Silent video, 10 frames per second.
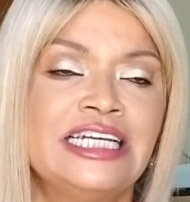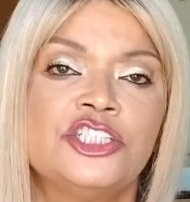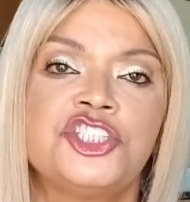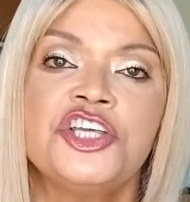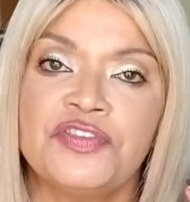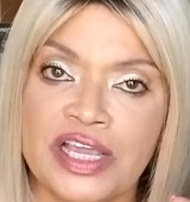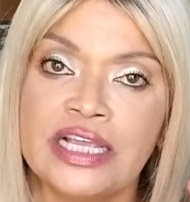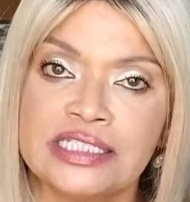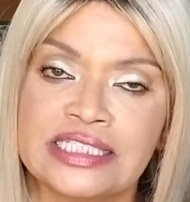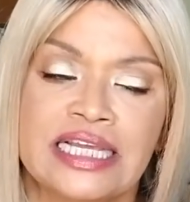she
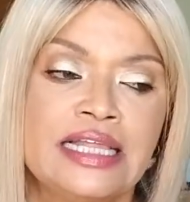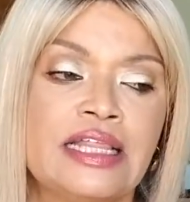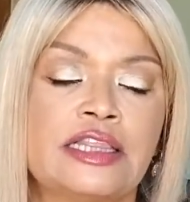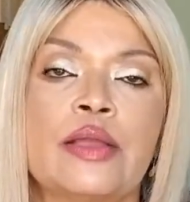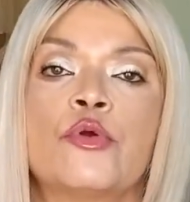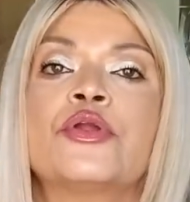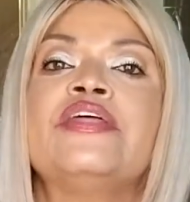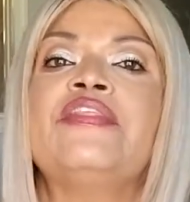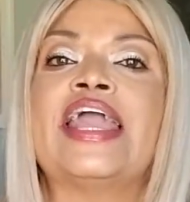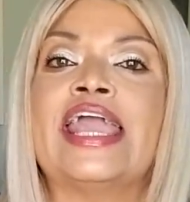thinks that they were
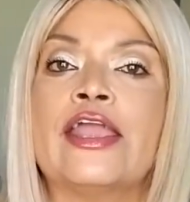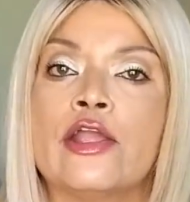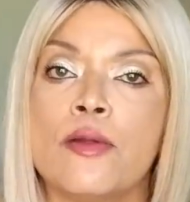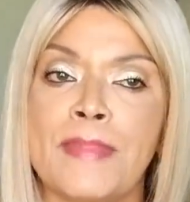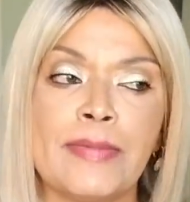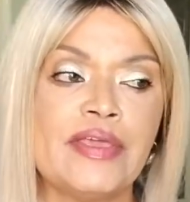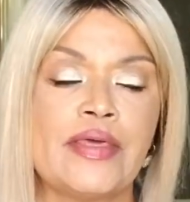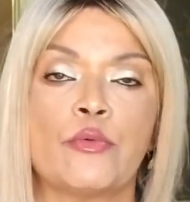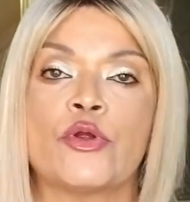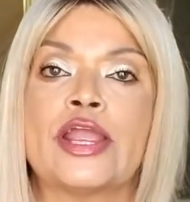in the air, maybe
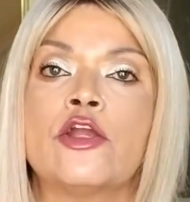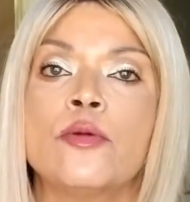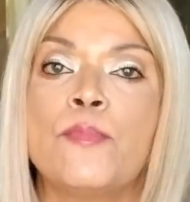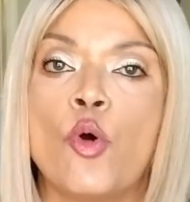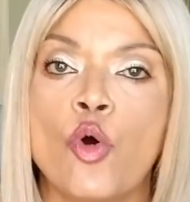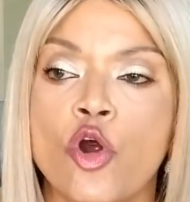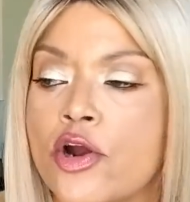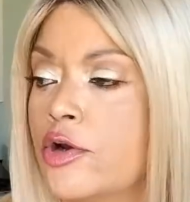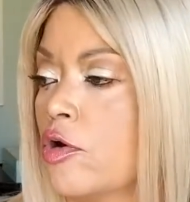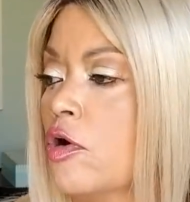they were
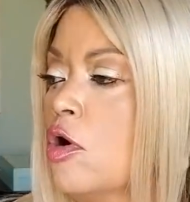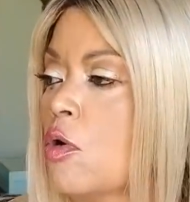airborne, or,